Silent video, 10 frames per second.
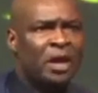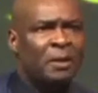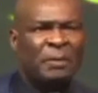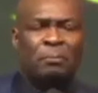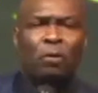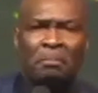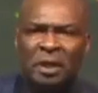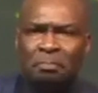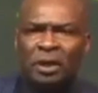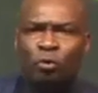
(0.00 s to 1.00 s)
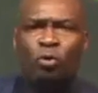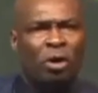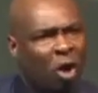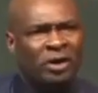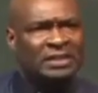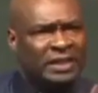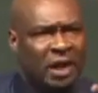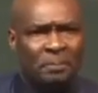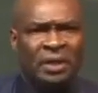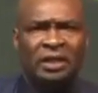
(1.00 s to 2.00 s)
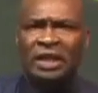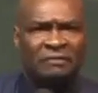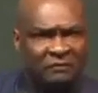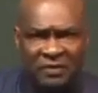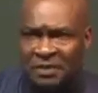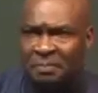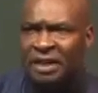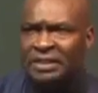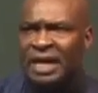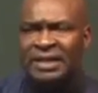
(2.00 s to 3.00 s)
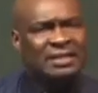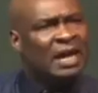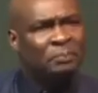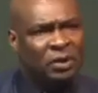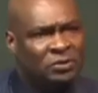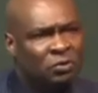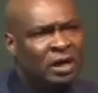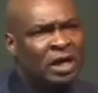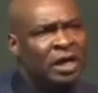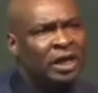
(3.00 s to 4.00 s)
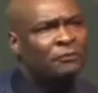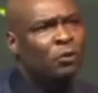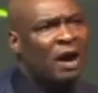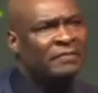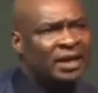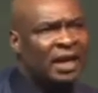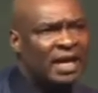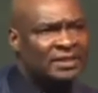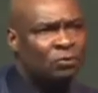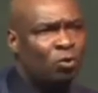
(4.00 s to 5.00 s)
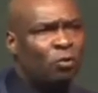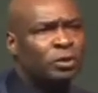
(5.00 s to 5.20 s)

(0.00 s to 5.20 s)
people meet me who God is helping, giving visibility, and they say, Apostle, if you have any lesson, what would you